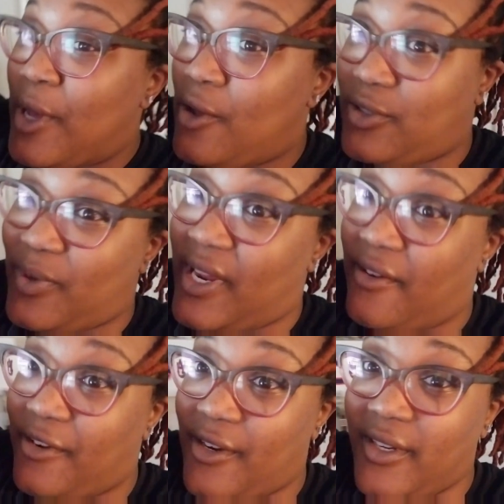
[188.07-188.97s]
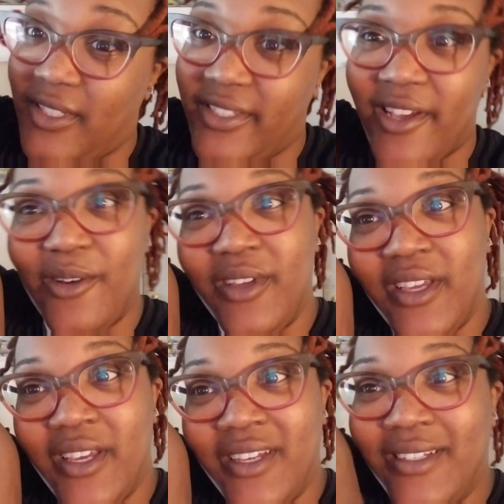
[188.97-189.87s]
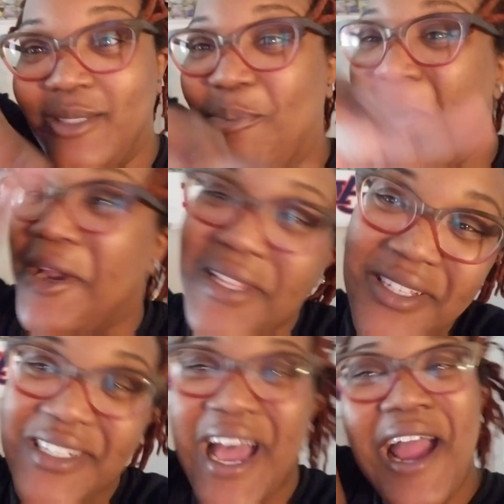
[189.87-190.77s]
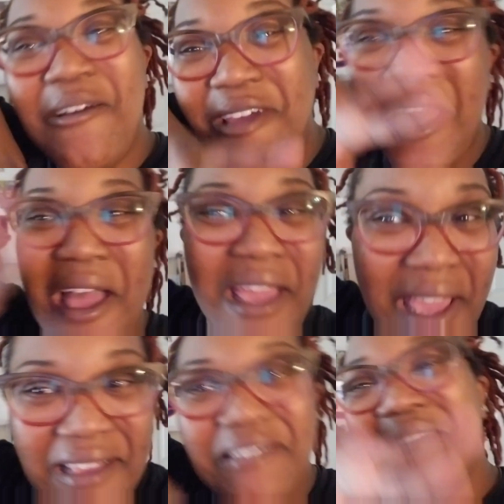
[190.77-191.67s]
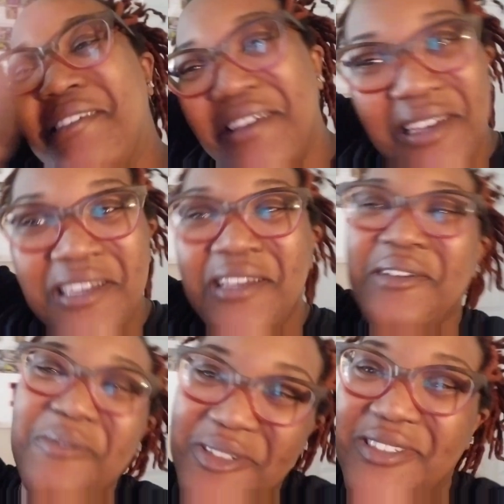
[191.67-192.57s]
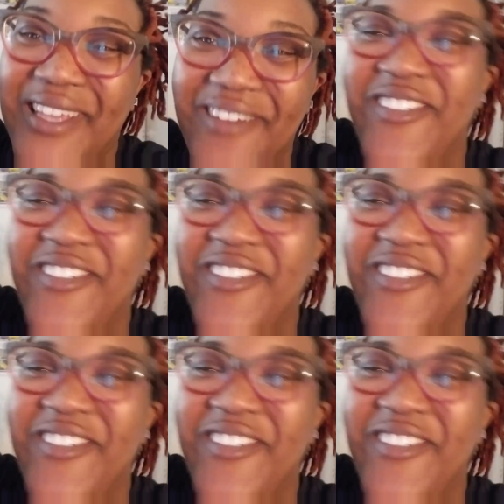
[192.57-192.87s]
bowls or whatever, so. It's part of the diary, I guess. We'll see,